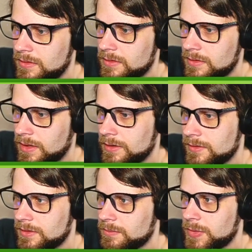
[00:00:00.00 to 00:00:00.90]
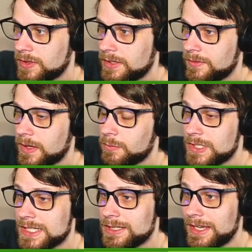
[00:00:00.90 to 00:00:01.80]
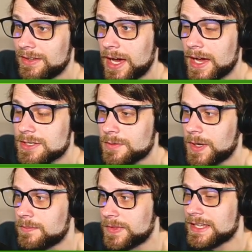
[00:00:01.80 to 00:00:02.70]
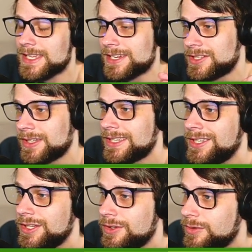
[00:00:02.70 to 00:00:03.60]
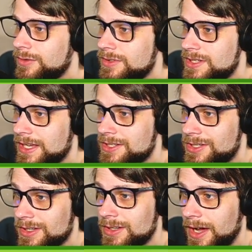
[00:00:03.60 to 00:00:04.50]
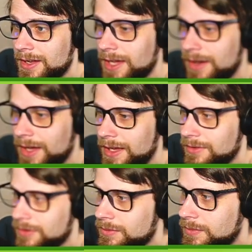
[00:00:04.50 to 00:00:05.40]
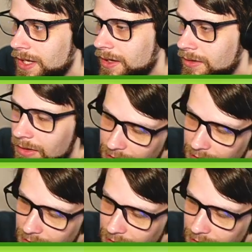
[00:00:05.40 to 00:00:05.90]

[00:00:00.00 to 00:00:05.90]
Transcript: Okay, it didn't, but that's fine. We did land the Hydro Pump. That's actually huge. That should knock out Houndoom, yeah.